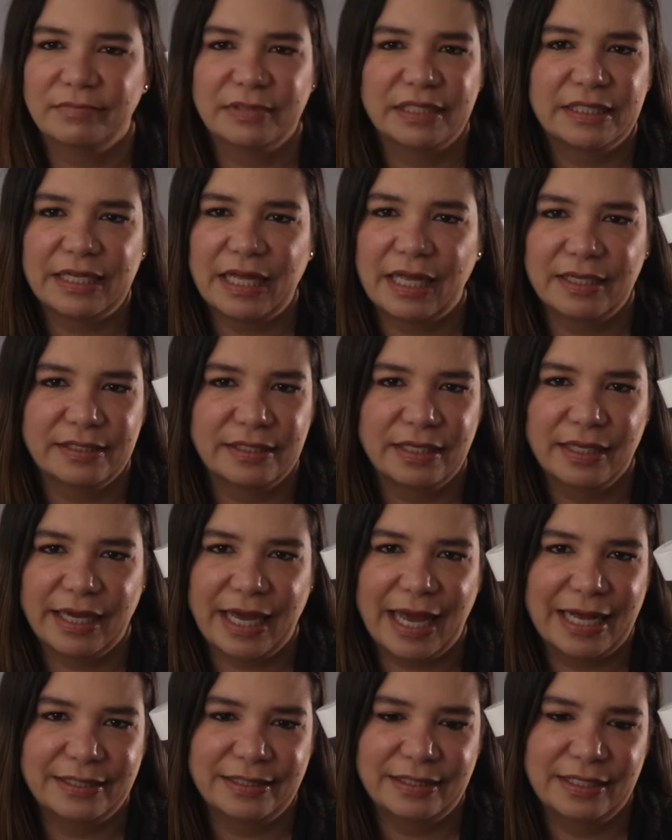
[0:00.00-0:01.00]

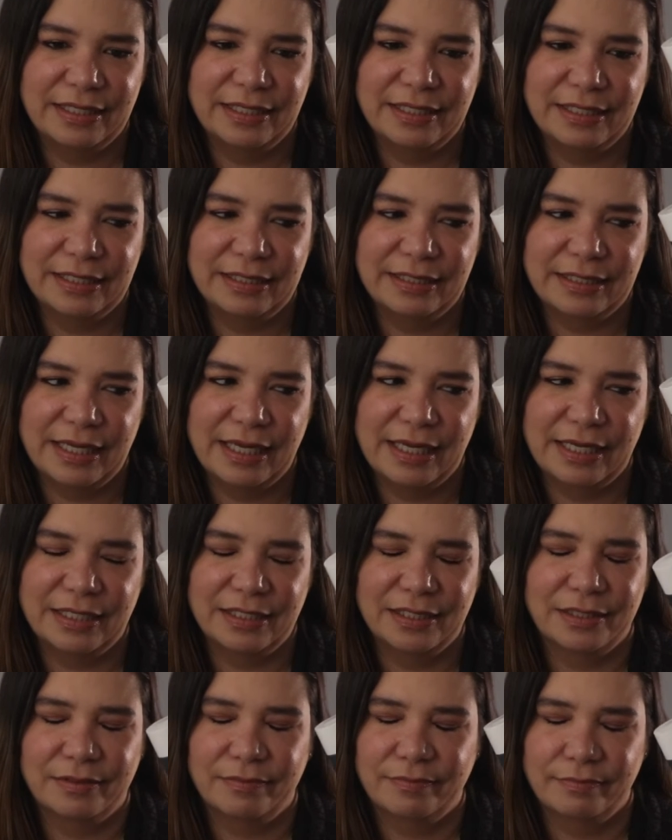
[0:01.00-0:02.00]
salicylic acid, and this thing
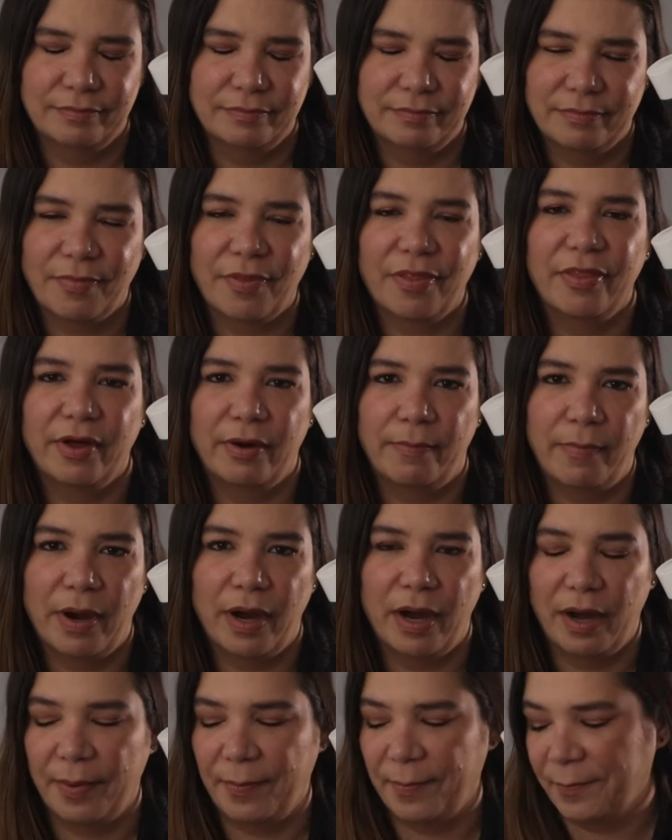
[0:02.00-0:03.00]
is the
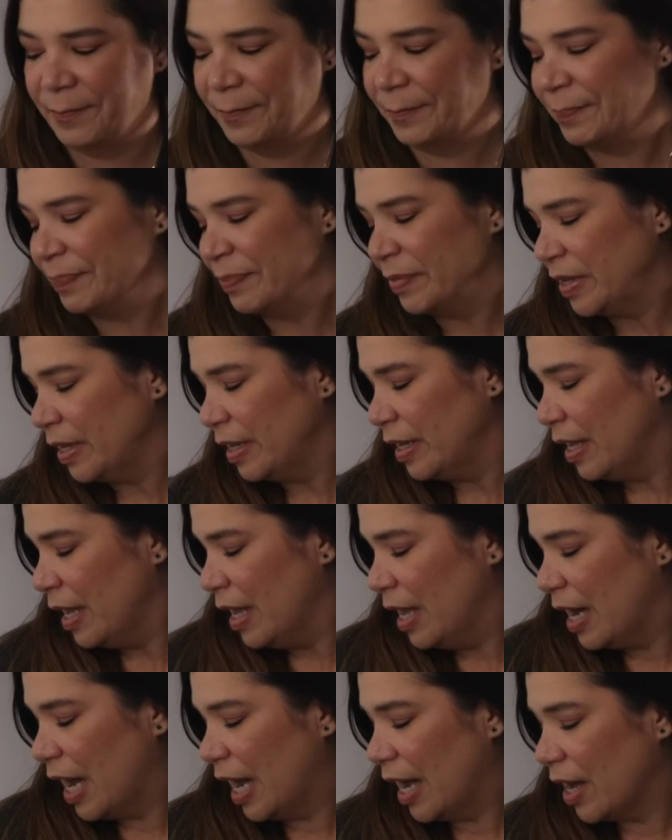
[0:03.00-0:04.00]
bomb.
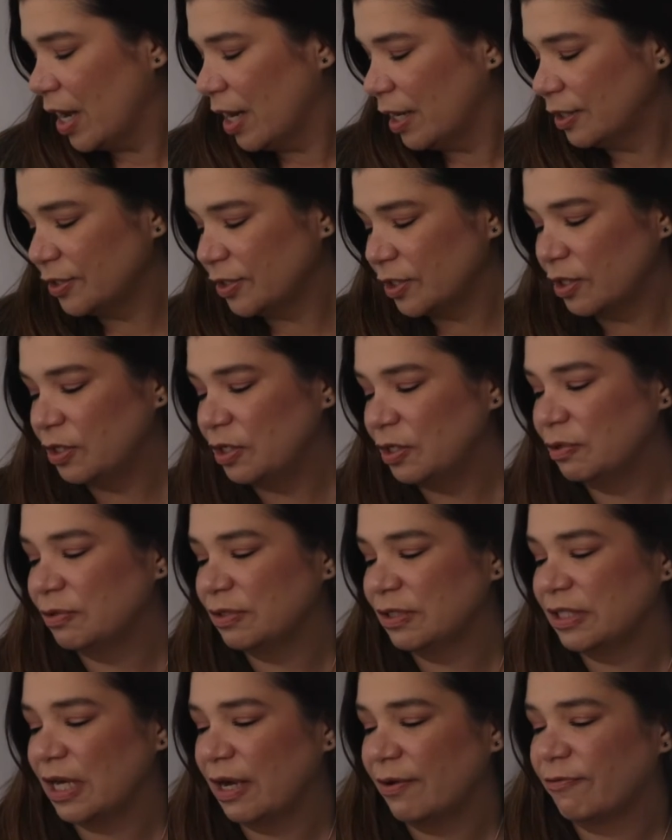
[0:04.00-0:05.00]
I also
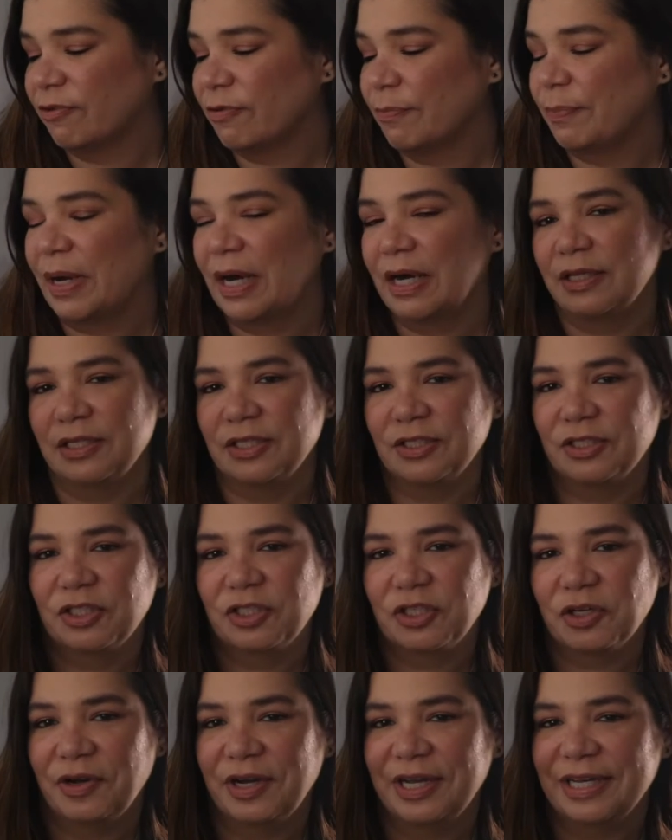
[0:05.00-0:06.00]
used up from Paula's
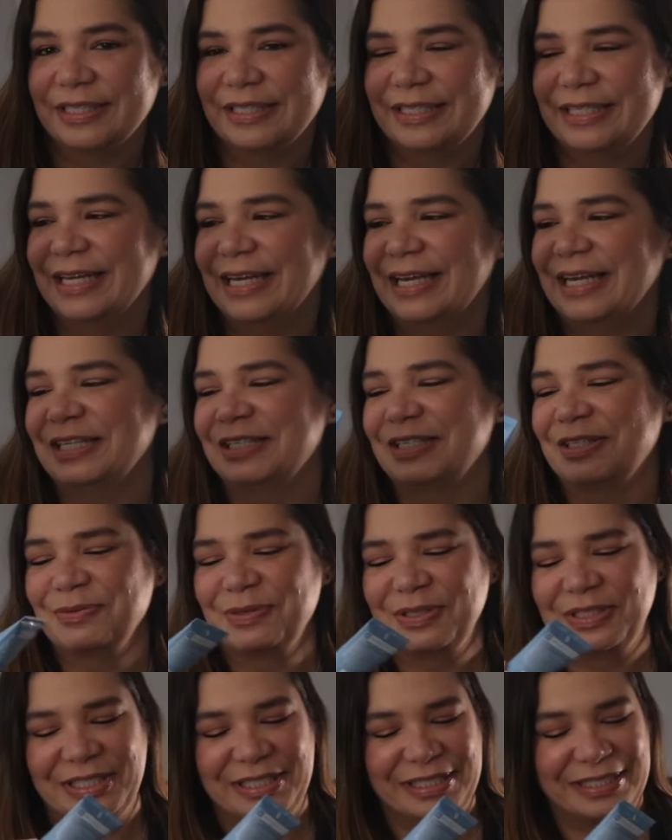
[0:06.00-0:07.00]
Choice this,
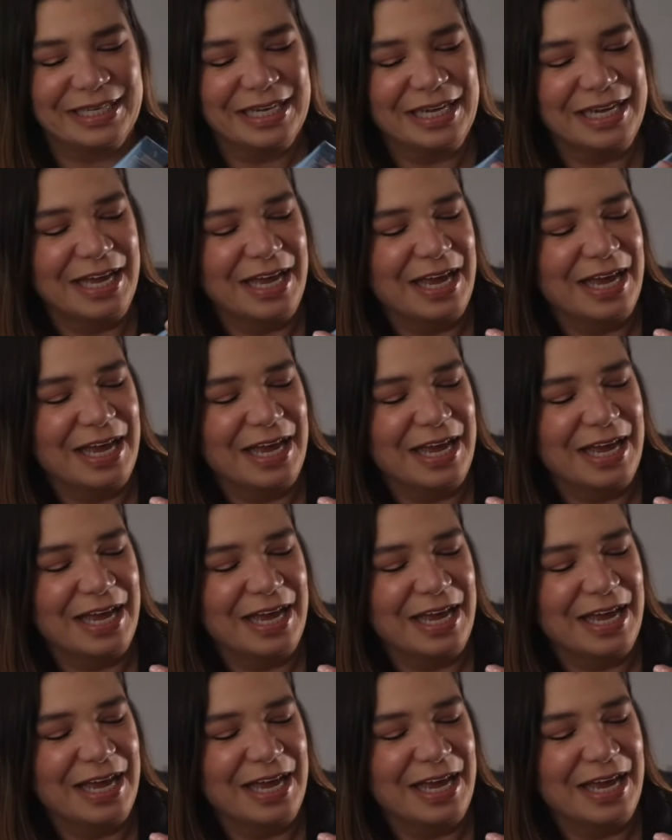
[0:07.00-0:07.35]
which is,